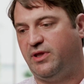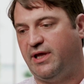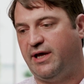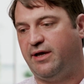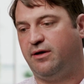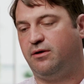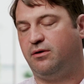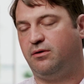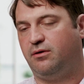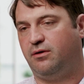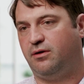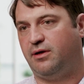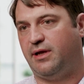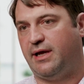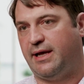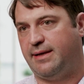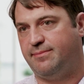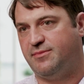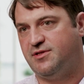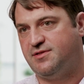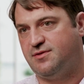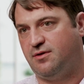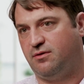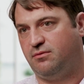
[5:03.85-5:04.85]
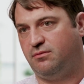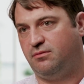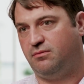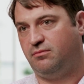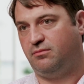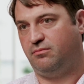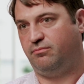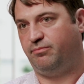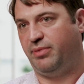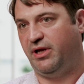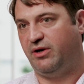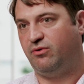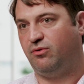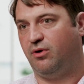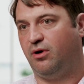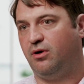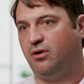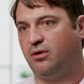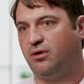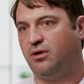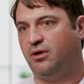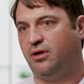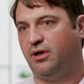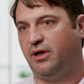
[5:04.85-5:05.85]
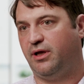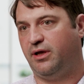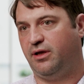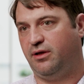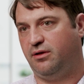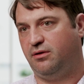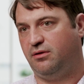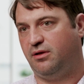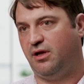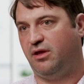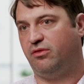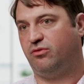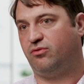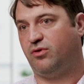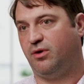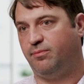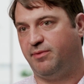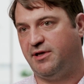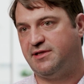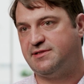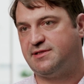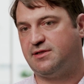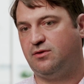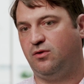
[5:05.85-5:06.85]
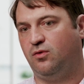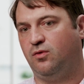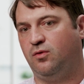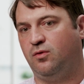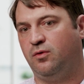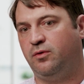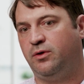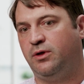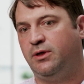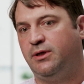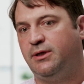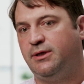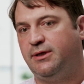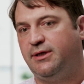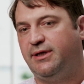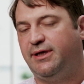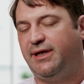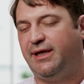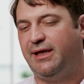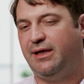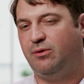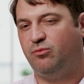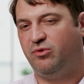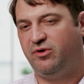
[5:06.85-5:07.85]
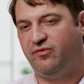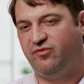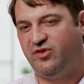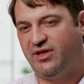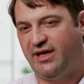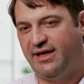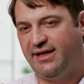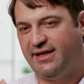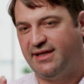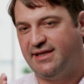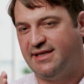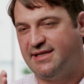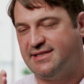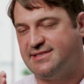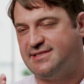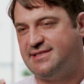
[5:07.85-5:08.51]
Without Amazon Bedrock and Anthropic's Claude, it would have taken